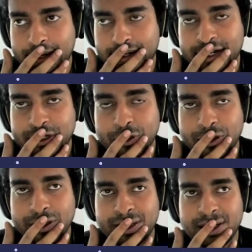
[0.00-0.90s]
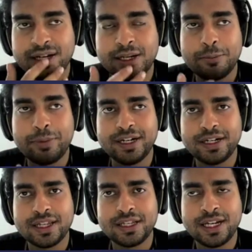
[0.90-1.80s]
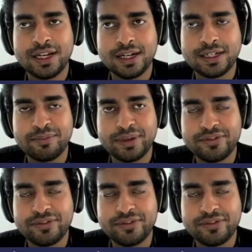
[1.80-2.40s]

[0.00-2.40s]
controller, but it is a generic template.